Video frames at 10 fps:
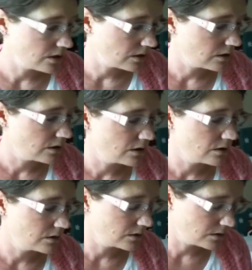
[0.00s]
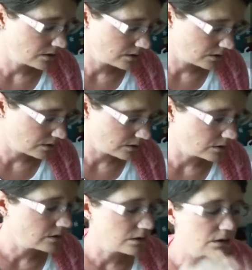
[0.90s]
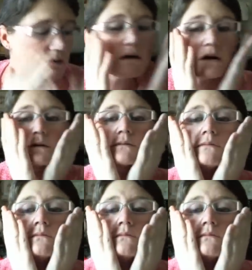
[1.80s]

(no one is talking)